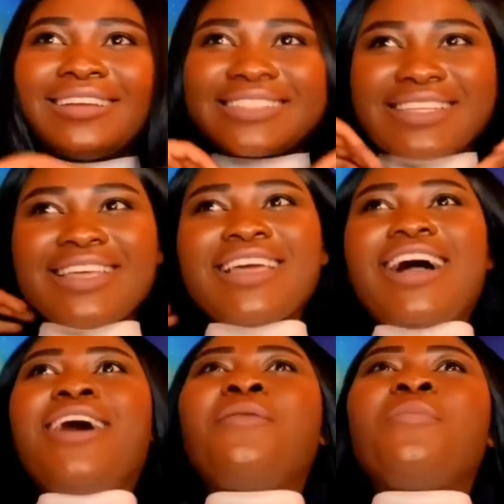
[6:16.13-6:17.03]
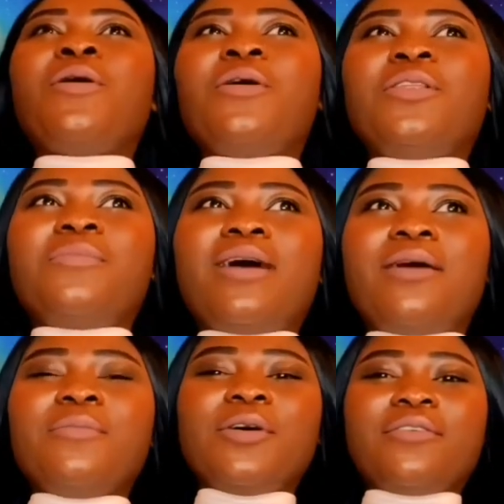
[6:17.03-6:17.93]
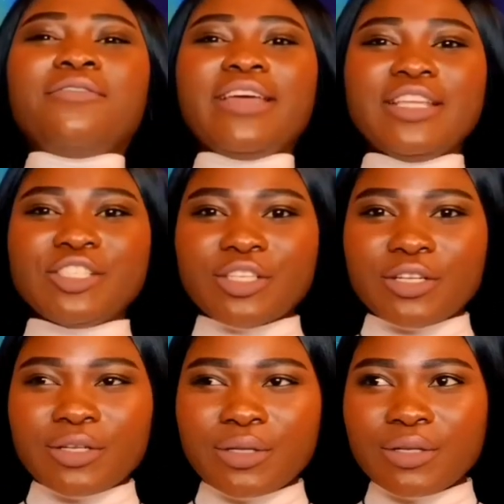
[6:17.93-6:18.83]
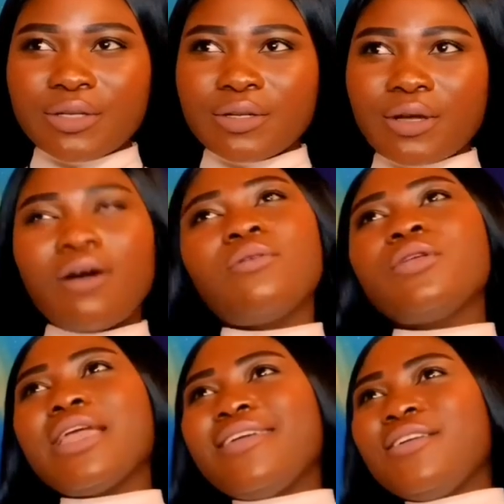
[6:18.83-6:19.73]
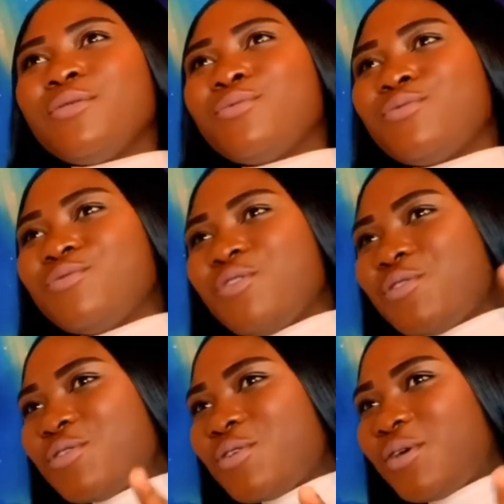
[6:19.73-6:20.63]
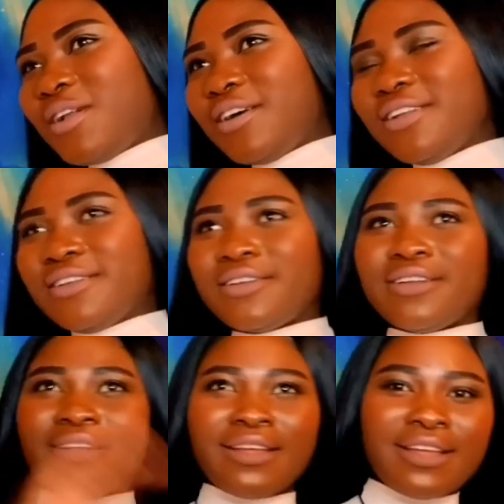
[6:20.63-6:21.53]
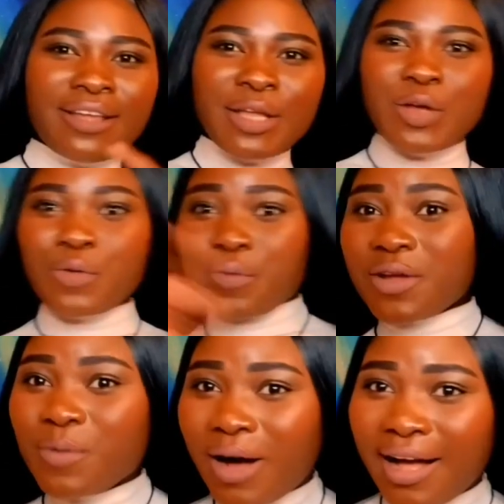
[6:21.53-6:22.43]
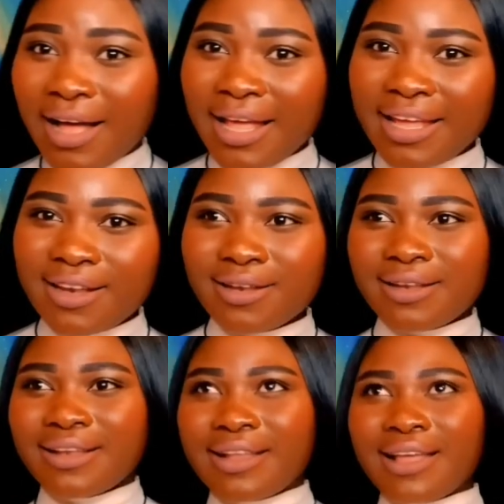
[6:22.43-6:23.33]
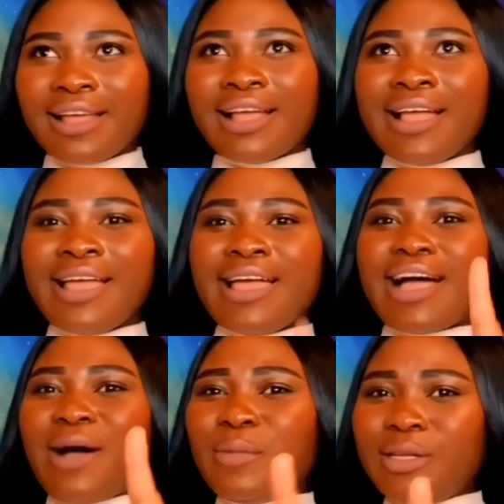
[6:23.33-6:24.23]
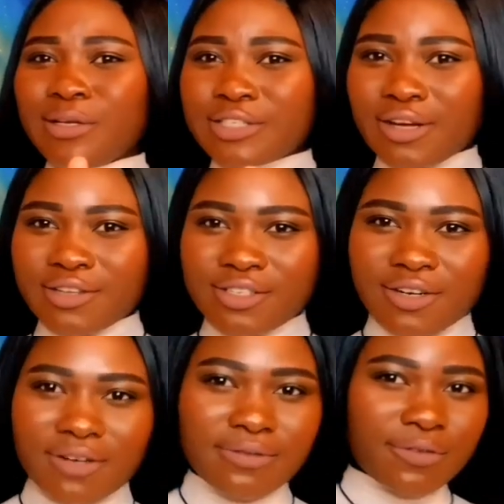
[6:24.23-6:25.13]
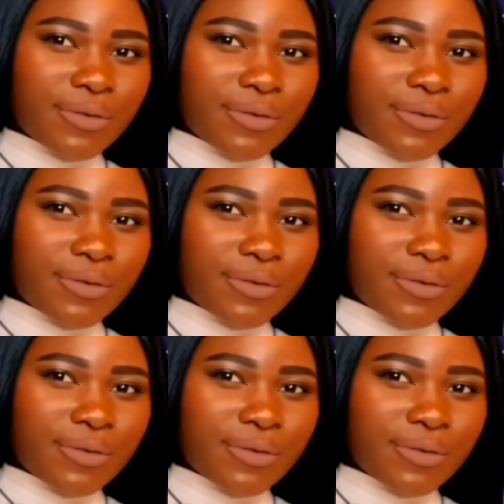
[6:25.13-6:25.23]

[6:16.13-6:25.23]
See, I'm all about motivation. Oh, yay. Ooh, no, hold on. Rewind. I'm a little church girl.